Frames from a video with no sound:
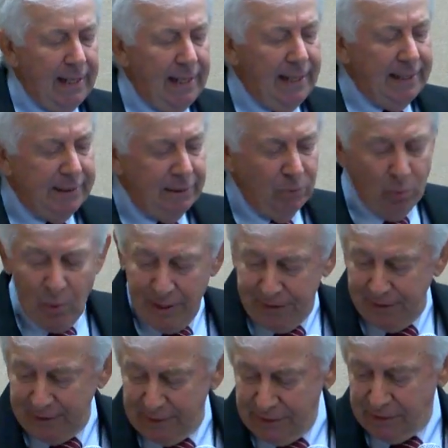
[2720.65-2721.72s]
And we
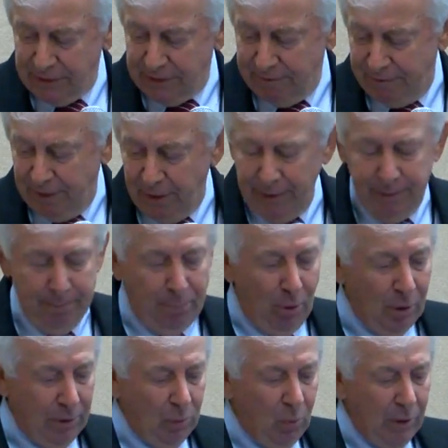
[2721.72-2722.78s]
think this is a very
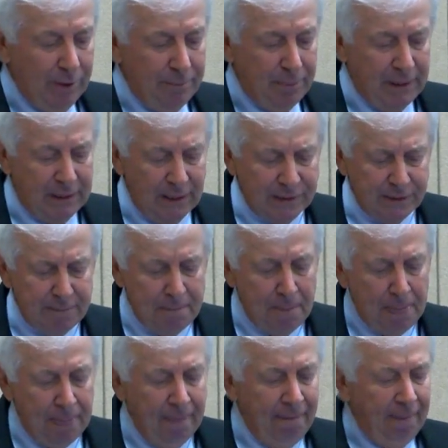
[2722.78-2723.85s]
important one because
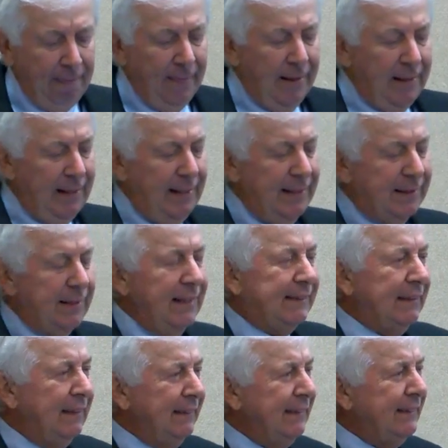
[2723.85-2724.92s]

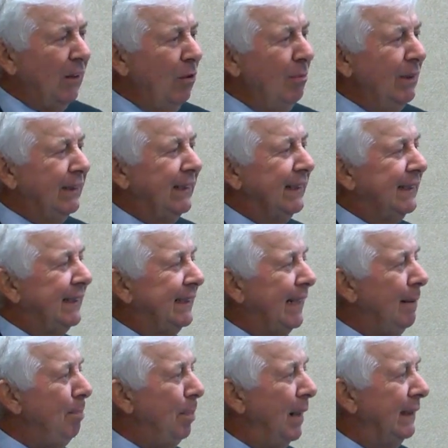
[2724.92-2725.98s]
it's almost a
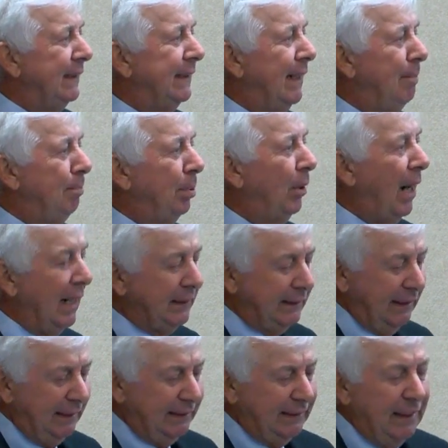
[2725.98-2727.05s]
step-by-step
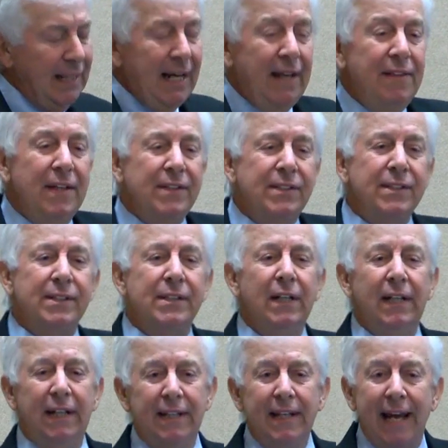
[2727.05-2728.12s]
process. And this is,
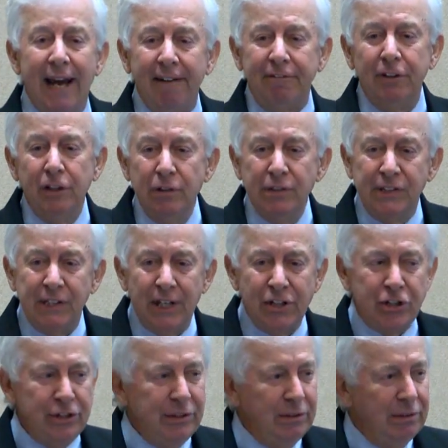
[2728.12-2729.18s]
in the afternoon
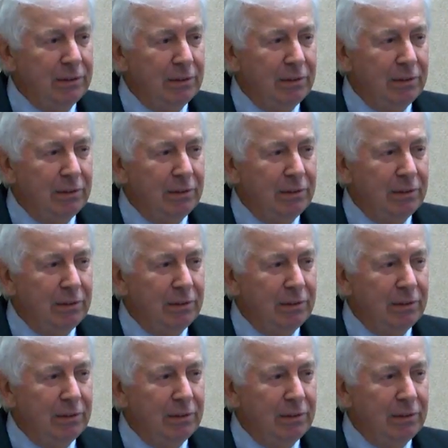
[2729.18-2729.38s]
session,